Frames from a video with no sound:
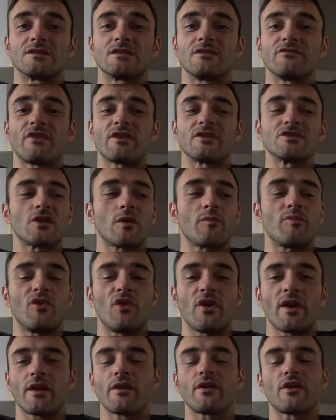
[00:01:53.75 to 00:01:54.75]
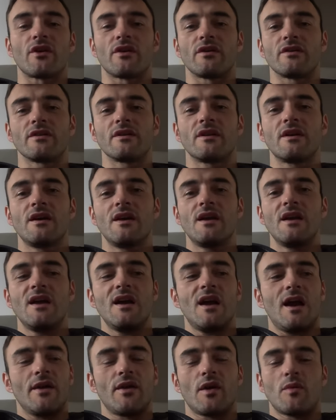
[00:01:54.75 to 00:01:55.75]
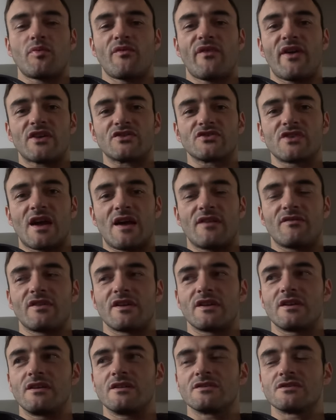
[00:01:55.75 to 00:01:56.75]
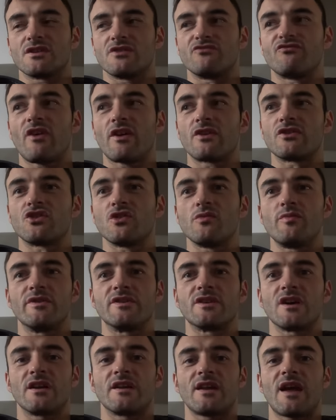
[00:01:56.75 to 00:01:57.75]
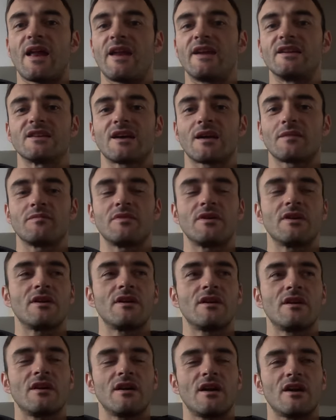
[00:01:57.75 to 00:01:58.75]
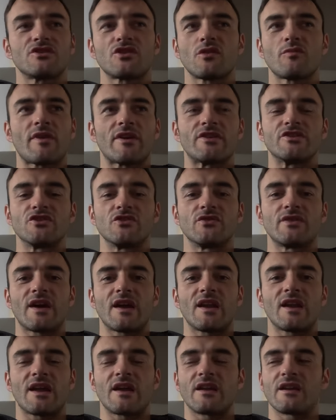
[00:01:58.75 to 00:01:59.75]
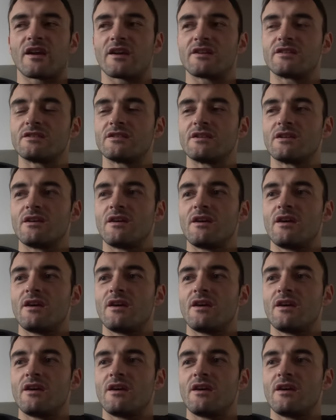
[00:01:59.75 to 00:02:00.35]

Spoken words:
The run's not important. I'm not a professional athlete, so the run could be done anytime. I don't mind doing that late at night.